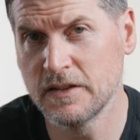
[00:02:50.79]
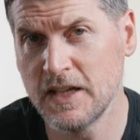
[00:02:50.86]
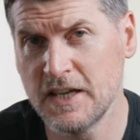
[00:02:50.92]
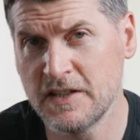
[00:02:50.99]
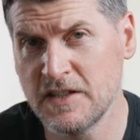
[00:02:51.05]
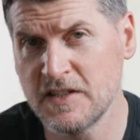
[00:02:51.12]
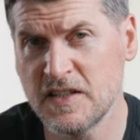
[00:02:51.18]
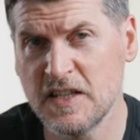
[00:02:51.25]

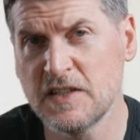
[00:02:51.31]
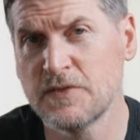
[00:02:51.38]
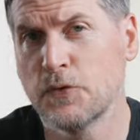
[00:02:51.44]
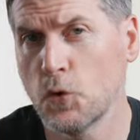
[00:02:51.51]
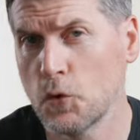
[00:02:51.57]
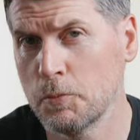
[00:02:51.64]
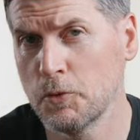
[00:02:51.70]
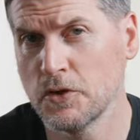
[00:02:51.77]
The 80C's
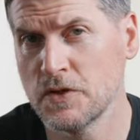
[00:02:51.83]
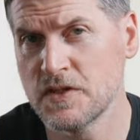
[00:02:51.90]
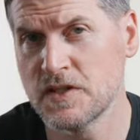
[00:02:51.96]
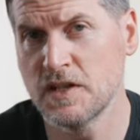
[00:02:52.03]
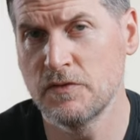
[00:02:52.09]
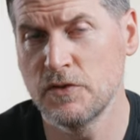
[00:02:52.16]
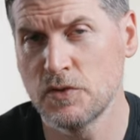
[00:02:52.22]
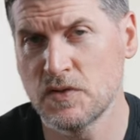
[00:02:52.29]
four buttons
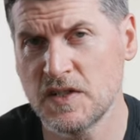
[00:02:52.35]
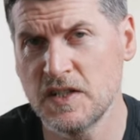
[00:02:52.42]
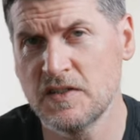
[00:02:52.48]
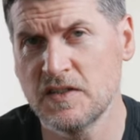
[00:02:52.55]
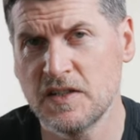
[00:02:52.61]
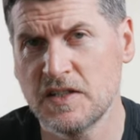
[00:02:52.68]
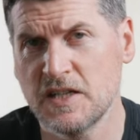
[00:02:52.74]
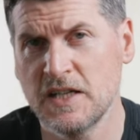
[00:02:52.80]
give you
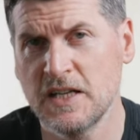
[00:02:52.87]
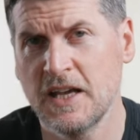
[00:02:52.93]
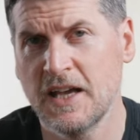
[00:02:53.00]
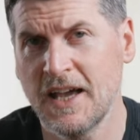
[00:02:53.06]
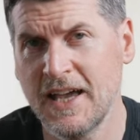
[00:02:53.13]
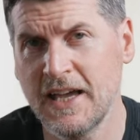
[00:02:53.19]
CCT,